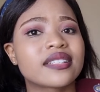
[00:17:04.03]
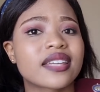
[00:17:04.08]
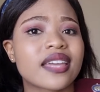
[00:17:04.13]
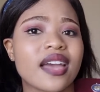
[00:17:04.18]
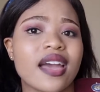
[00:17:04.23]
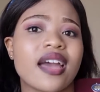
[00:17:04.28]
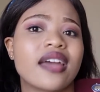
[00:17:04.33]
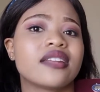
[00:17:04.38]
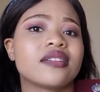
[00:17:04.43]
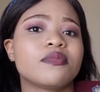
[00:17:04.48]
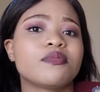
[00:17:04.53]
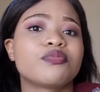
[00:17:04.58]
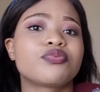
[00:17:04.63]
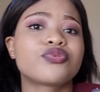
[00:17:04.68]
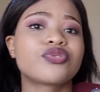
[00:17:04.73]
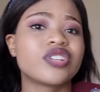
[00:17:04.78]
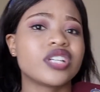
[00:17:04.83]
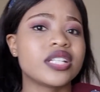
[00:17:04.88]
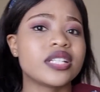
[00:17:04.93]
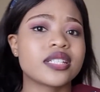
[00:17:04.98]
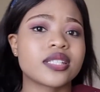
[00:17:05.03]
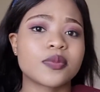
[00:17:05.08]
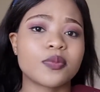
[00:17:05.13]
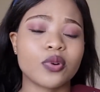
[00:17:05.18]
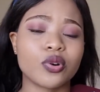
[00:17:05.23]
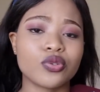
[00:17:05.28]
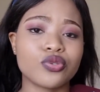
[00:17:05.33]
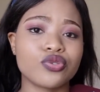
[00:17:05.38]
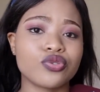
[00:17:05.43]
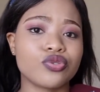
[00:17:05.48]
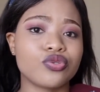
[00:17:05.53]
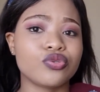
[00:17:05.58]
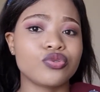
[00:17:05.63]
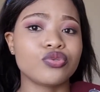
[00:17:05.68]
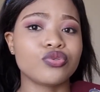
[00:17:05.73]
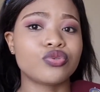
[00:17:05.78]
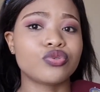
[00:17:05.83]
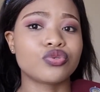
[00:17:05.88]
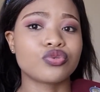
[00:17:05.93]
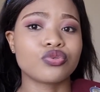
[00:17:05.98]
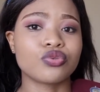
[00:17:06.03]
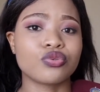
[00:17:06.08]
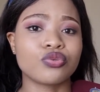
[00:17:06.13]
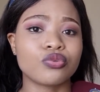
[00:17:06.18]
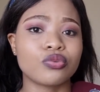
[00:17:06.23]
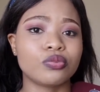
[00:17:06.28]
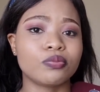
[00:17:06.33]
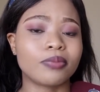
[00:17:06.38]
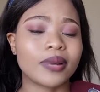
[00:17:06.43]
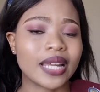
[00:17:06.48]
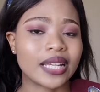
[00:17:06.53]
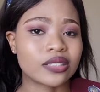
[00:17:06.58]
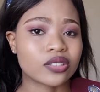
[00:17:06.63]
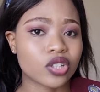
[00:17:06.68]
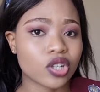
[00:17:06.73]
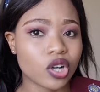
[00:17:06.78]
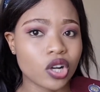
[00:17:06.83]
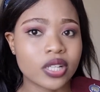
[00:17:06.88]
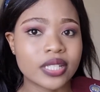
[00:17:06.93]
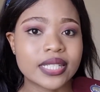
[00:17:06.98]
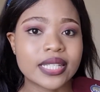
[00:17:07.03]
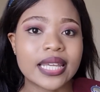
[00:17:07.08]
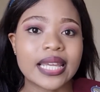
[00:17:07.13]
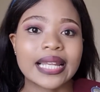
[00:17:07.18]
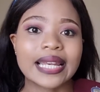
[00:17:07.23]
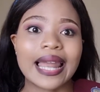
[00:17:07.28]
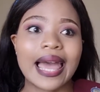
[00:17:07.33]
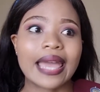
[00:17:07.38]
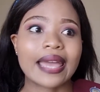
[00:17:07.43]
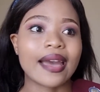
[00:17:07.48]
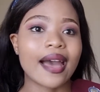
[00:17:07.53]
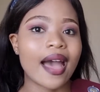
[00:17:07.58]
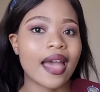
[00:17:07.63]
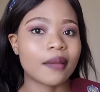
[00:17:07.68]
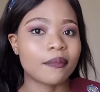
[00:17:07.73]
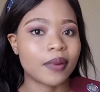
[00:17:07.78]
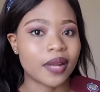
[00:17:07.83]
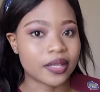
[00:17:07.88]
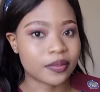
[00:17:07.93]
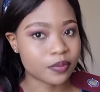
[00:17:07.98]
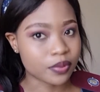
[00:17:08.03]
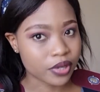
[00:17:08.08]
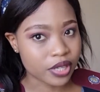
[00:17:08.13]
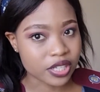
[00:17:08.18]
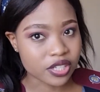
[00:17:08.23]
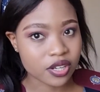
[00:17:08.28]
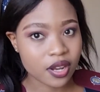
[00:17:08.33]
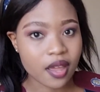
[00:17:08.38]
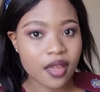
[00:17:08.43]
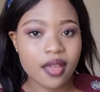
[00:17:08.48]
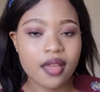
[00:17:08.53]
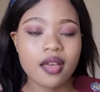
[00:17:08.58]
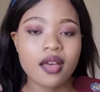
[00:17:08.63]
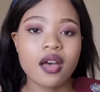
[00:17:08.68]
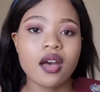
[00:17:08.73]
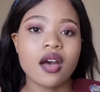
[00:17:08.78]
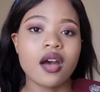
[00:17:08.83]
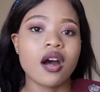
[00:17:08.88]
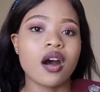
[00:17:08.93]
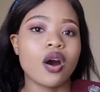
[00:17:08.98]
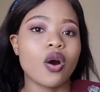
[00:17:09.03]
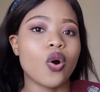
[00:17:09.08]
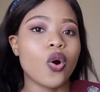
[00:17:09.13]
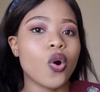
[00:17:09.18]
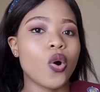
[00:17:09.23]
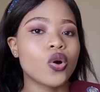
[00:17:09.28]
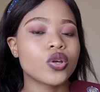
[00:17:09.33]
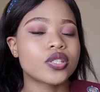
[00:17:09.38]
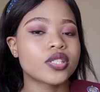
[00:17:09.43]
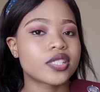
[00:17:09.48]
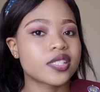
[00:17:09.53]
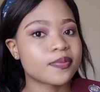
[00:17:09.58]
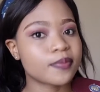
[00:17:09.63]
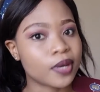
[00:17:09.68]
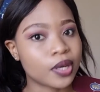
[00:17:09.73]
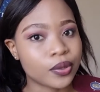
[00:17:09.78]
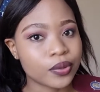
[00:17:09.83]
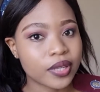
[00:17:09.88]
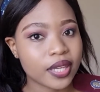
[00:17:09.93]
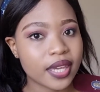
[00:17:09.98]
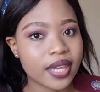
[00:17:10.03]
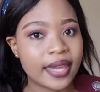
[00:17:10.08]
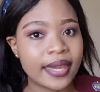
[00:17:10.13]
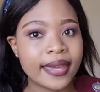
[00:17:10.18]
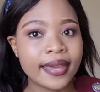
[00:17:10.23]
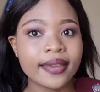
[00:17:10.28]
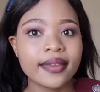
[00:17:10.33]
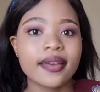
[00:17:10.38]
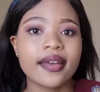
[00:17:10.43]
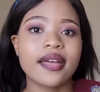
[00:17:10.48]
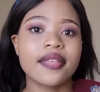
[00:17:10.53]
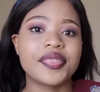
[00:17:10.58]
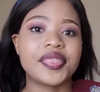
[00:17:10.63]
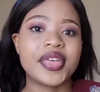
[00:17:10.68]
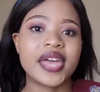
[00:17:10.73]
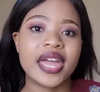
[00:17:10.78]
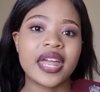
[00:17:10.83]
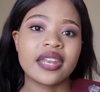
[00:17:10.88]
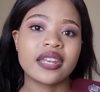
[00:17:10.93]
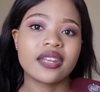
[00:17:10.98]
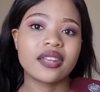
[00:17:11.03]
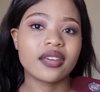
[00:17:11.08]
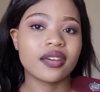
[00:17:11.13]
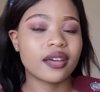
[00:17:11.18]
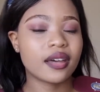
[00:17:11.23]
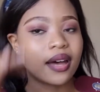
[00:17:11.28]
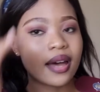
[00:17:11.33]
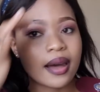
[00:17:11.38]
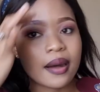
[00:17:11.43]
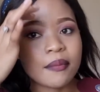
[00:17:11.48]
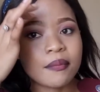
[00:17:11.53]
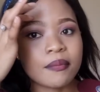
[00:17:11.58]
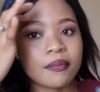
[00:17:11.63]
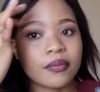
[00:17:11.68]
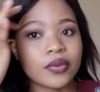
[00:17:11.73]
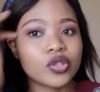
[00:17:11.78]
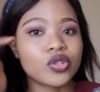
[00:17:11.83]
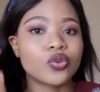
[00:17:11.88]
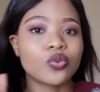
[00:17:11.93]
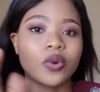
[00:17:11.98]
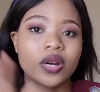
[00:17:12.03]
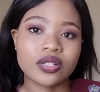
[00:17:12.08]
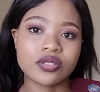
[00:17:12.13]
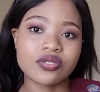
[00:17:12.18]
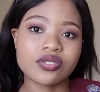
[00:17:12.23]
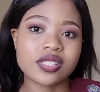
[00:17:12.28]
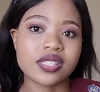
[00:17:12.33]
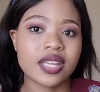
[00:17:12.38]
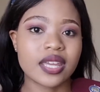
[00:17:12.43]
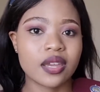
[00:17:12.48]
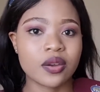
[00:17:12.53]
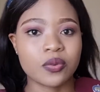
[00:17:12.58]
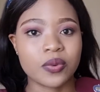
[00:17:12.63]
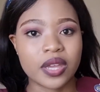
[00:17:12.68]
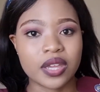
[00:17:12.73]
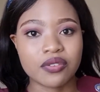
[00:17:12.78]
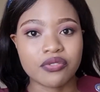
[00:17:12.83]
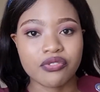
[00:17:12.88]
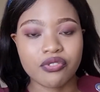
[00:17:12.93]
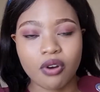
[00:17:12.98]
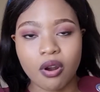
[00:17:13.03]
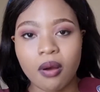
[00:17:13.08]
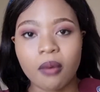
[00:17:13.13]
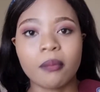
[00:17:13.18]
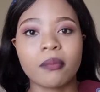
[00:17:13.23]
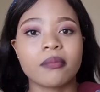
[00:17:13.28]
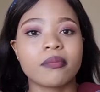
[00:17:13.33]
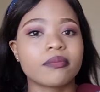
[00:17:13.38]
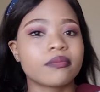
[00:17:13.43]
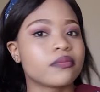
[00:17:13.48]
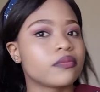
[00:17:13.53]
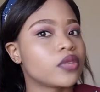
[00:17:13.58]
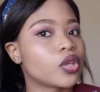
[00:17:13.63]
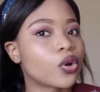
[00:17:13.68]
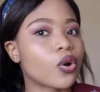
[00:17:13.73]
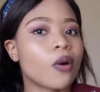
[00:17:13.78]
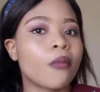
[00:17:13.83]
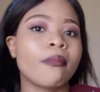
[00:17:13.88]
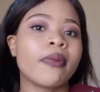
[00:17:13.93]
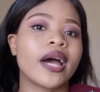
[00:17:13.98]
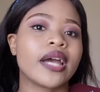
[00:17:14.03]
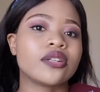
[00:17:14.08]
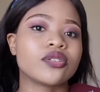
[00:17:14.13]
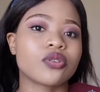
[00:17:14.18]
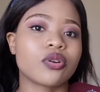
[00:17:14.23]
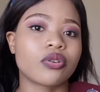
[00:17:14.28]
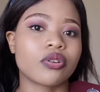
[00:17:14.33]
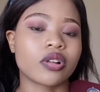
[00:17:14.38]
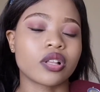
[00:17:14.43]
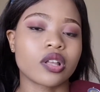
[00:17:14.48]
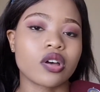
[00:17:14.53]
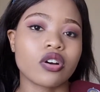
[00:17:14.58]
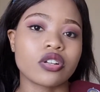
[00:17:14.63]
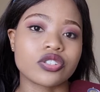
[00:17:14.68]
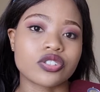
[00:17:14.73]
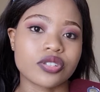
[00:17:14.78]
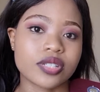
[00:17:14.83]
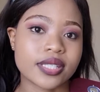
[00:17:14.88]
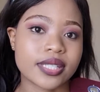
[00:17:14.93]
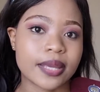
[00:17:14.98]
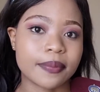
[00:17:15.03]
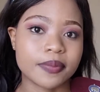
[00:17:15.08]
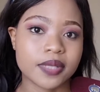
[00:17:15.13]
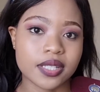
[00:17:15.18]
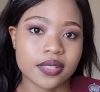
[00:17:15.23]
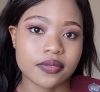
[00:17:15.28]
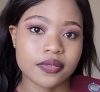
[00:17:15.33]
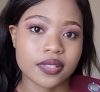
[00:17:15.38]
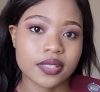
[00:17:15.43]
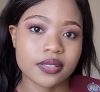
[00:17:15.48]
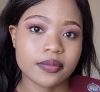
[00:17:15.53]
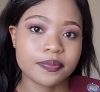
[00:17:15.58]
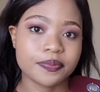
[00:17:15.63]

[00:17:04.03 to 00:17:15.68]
can predispose you to blood clotting, like high blood pressure or smoking, then you want to stay away from the combined oral contraceptives.